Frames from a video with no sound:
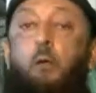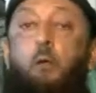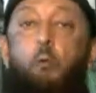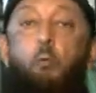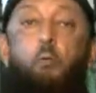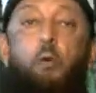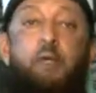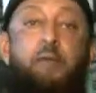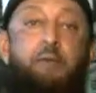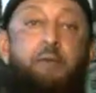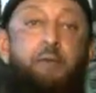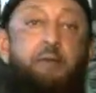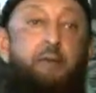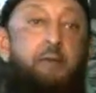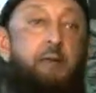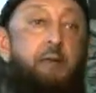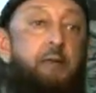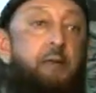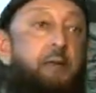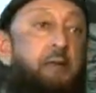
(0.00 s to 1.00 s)
When
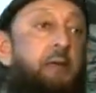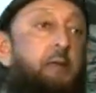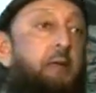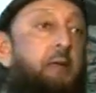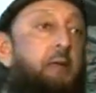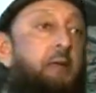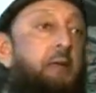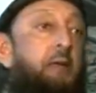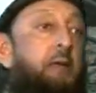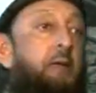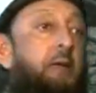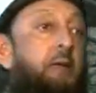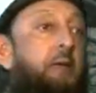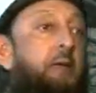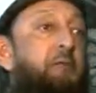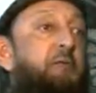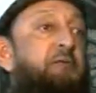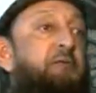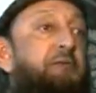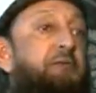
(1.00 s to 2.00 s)
the
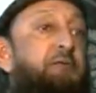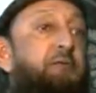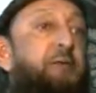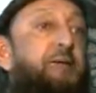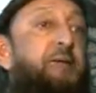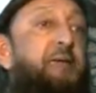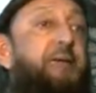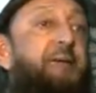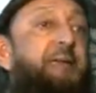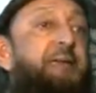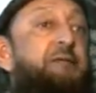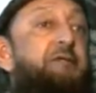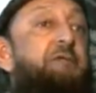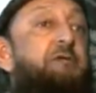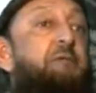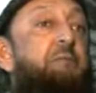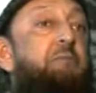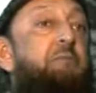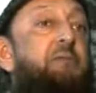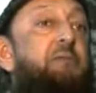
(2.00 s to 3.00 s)
strange
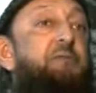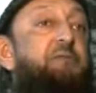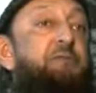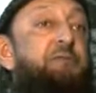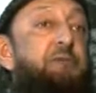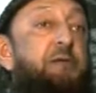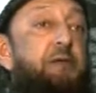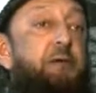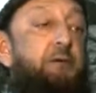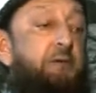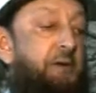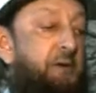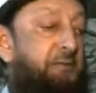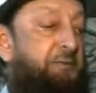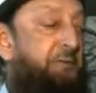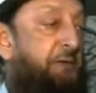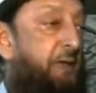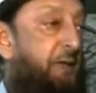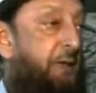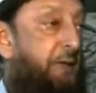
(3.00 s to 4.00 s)
and
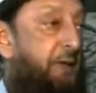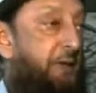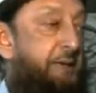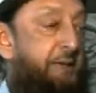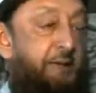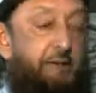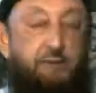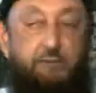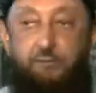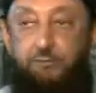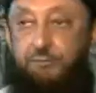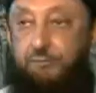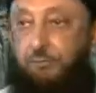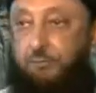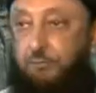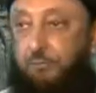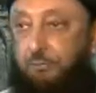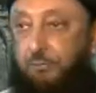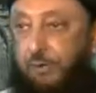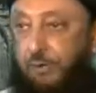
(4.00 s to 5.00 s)
mysterious alliance
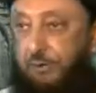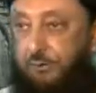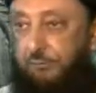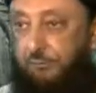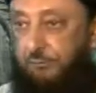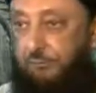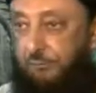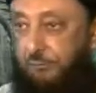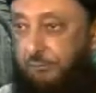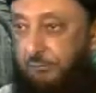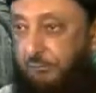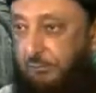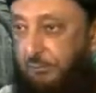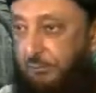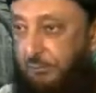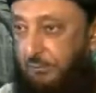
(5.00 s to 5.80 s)
took place